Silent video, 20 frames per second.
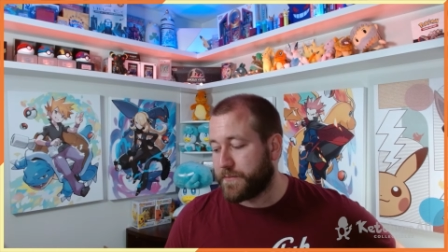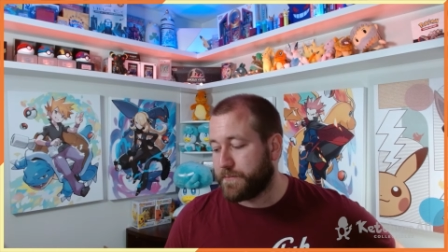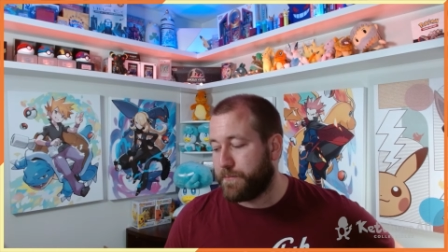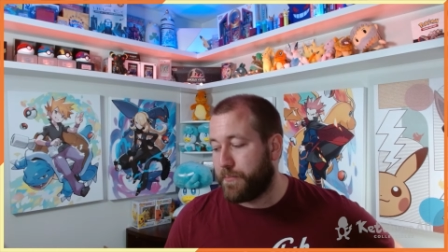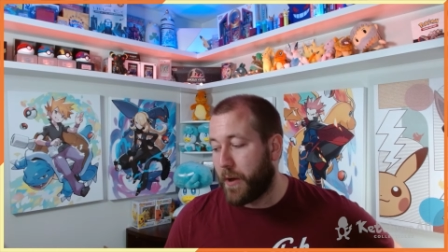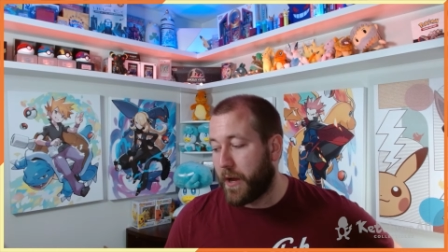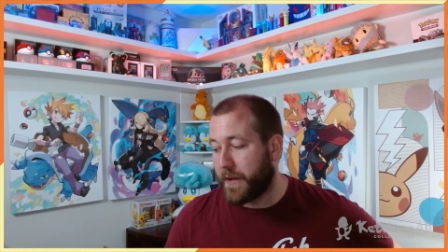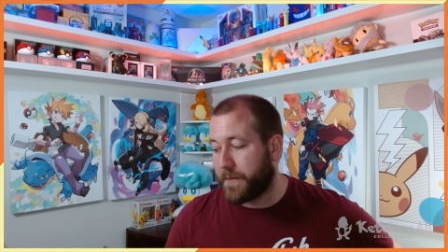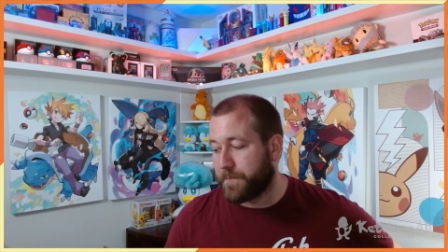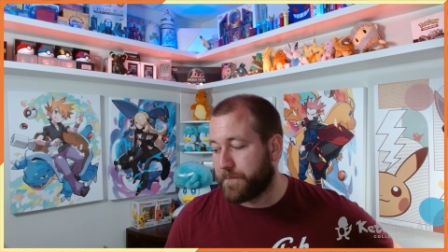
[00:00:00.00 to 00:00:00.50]

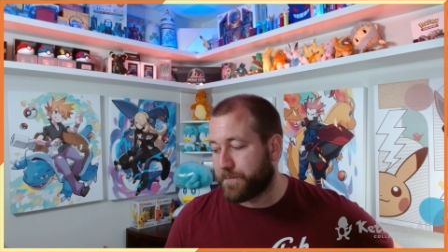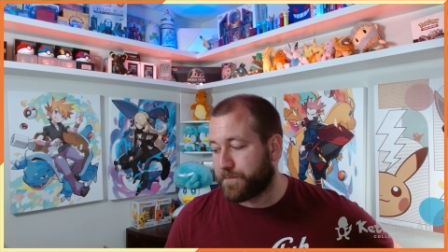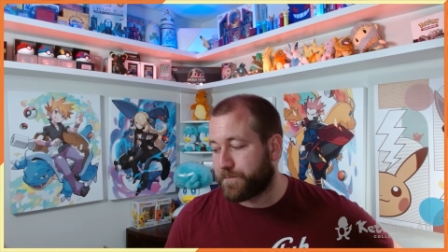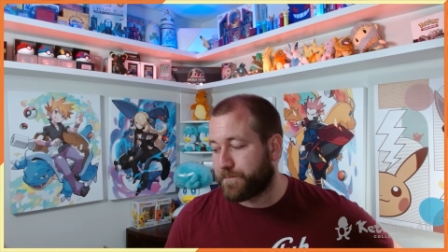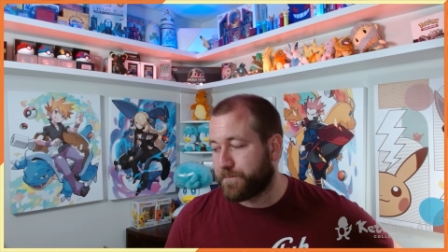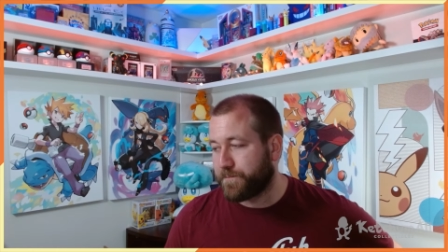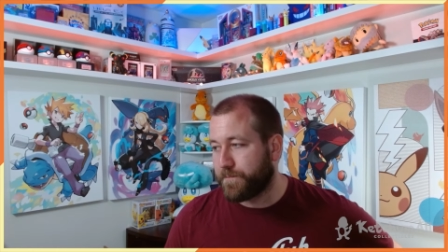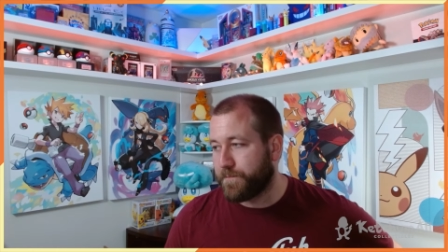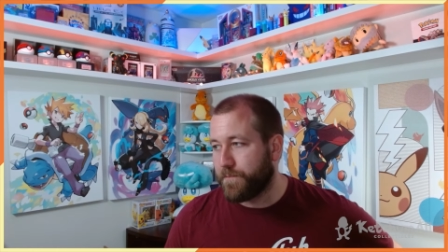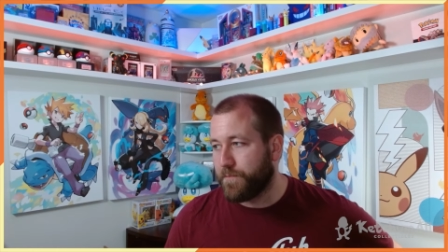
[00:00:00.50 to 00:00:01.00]
But
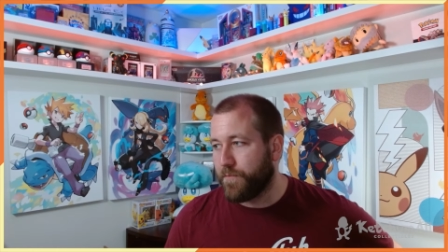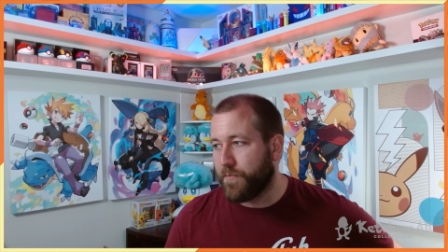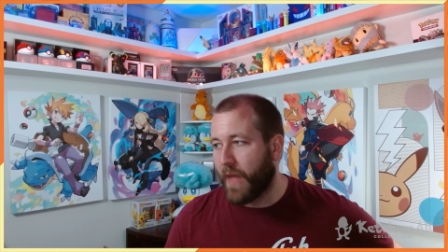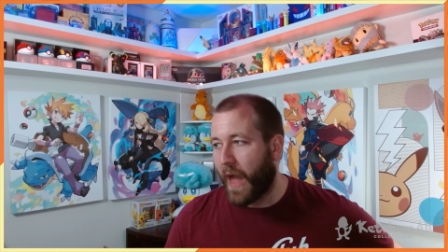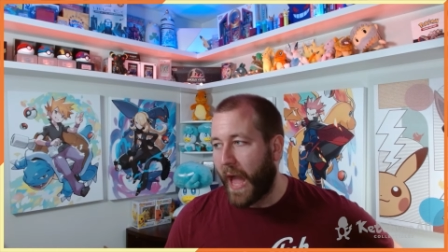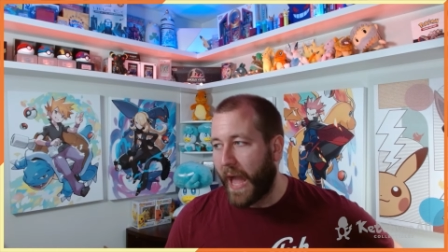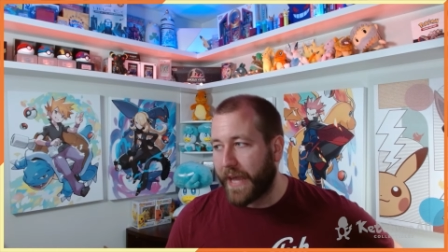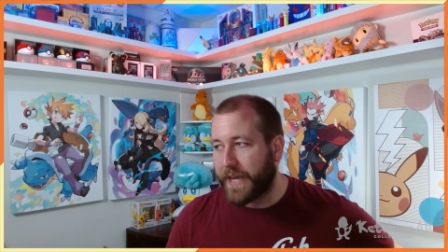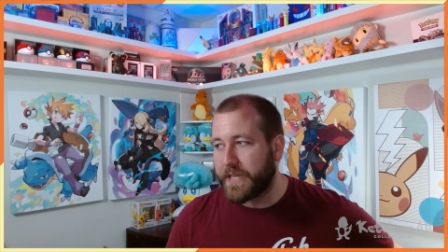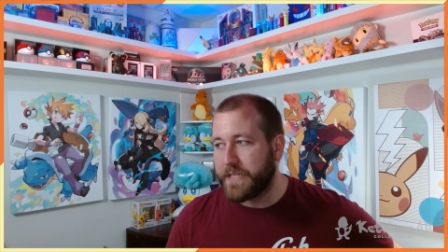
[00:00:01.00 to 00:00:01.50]

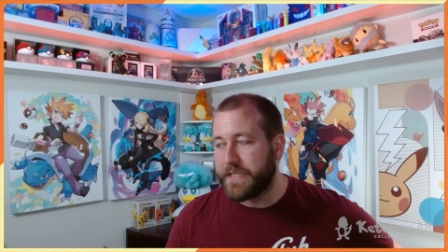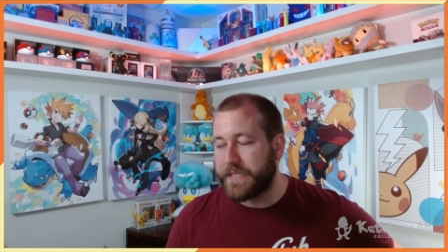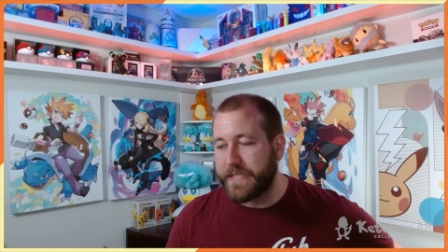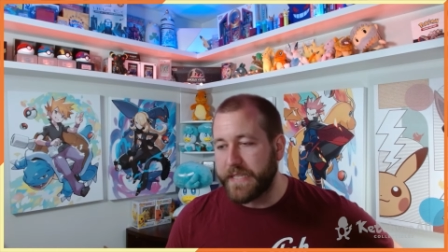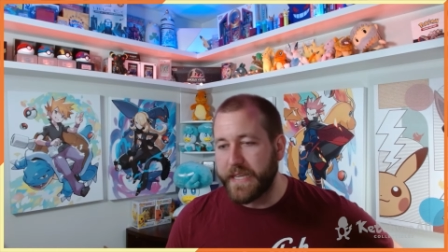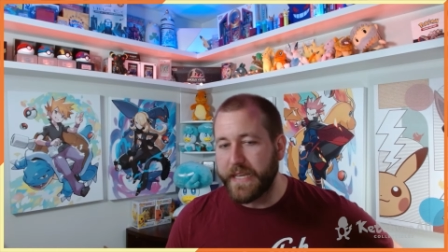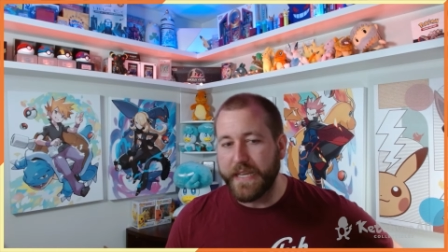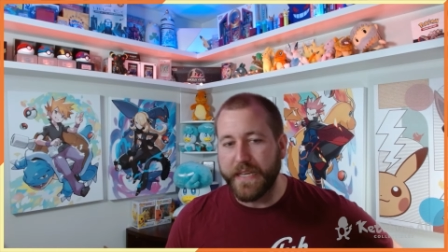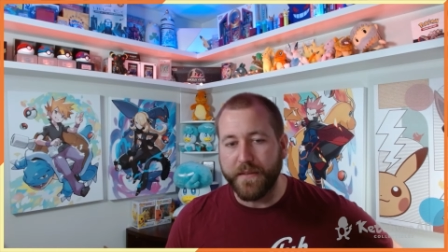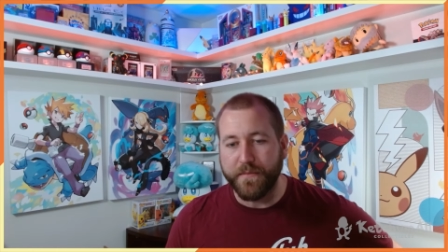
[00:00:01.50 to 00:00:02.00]
I could
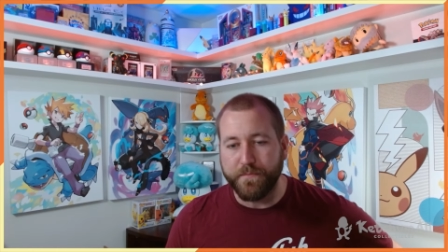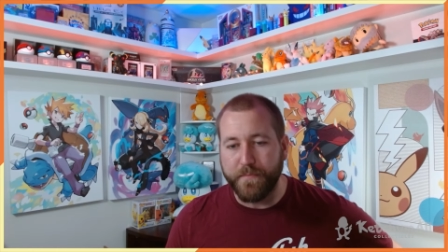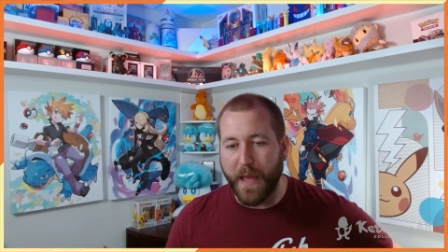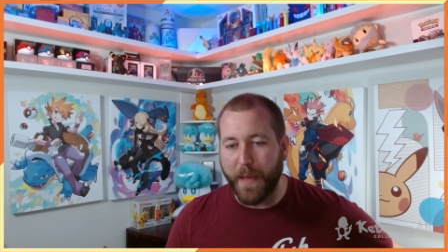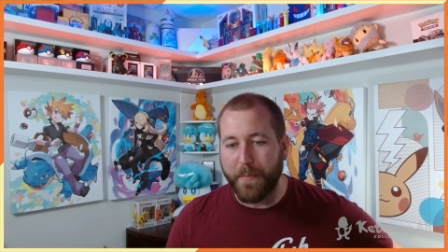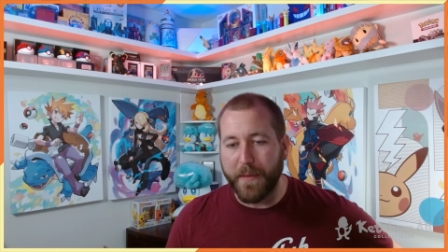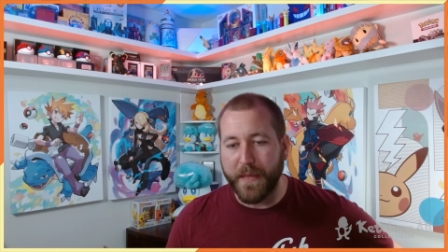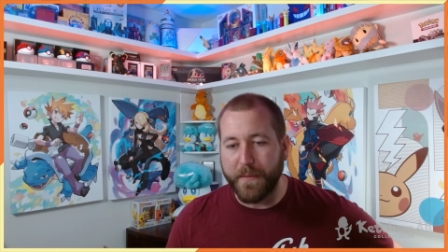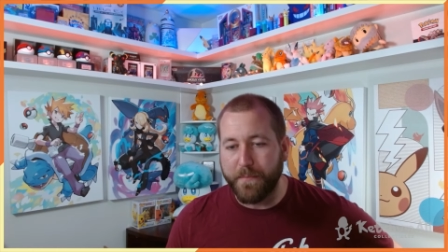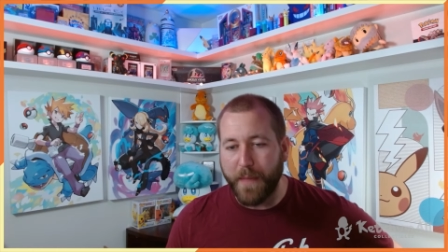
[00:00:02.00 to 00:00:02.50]
see
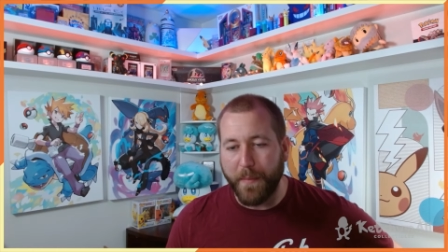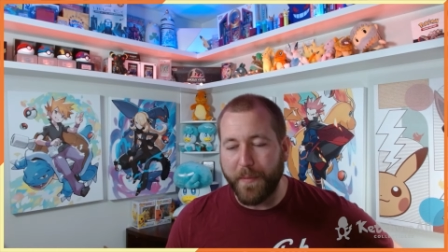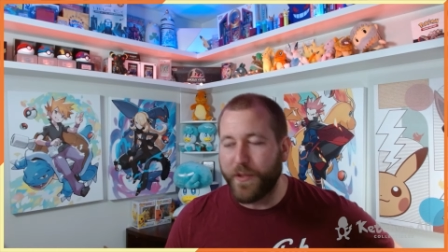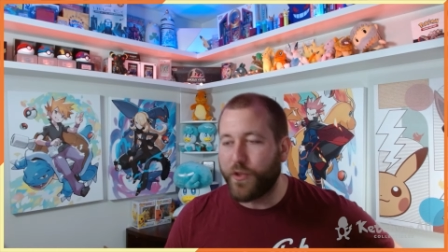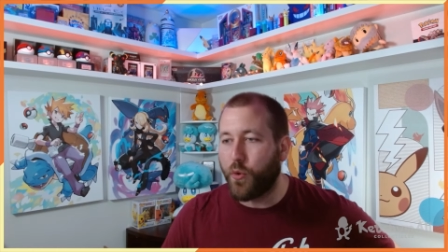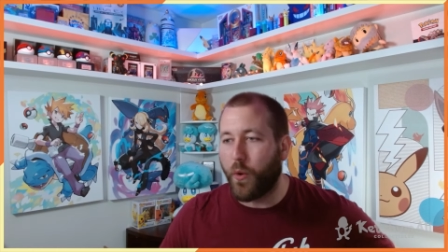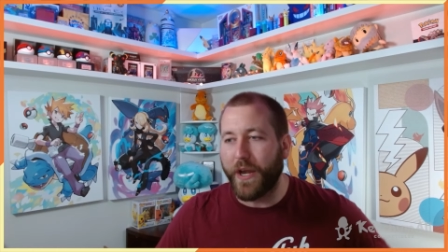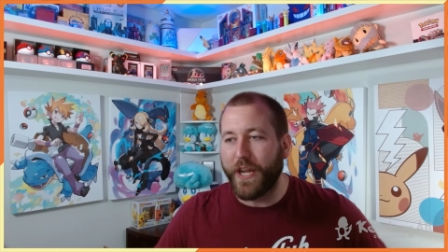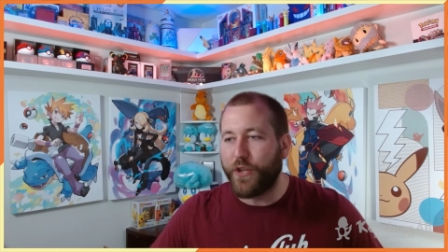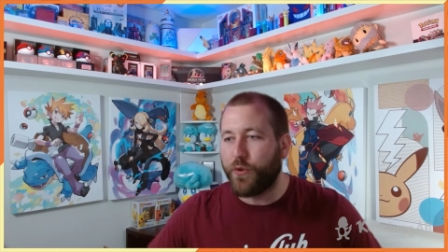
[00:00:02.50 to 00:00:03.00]
maybe maybe
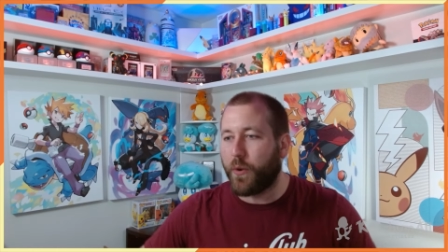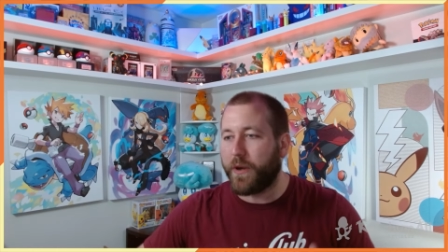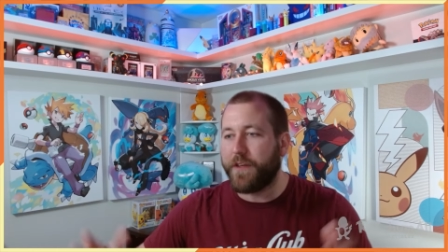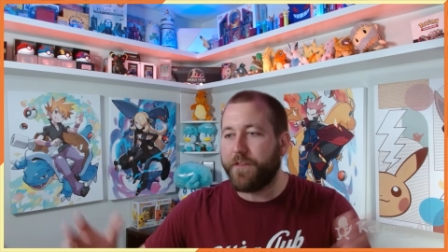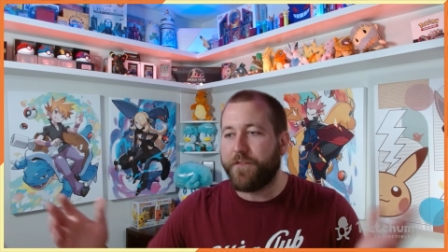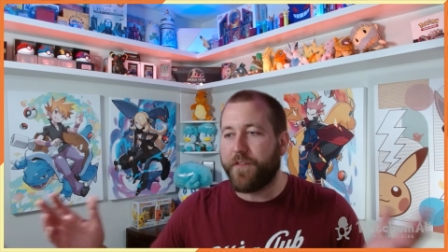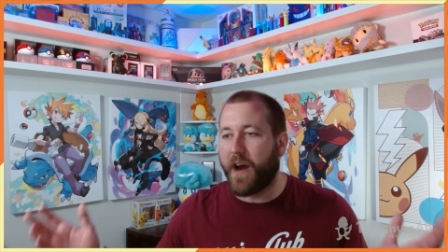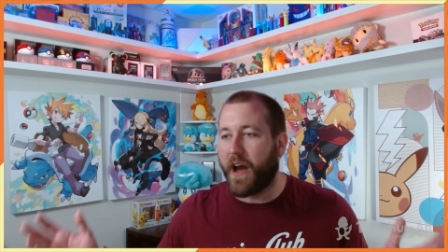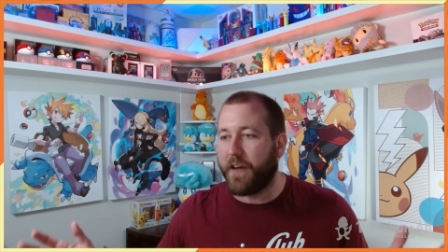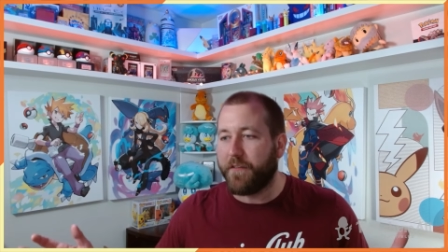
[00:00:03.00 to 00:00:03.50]

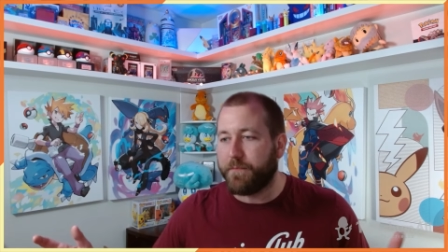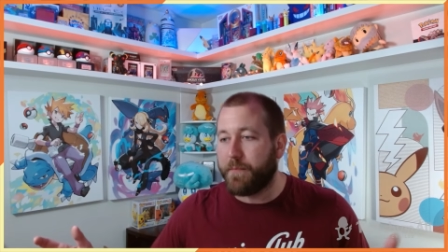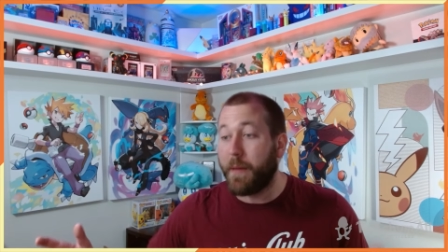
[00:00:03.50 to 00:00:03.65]
2025,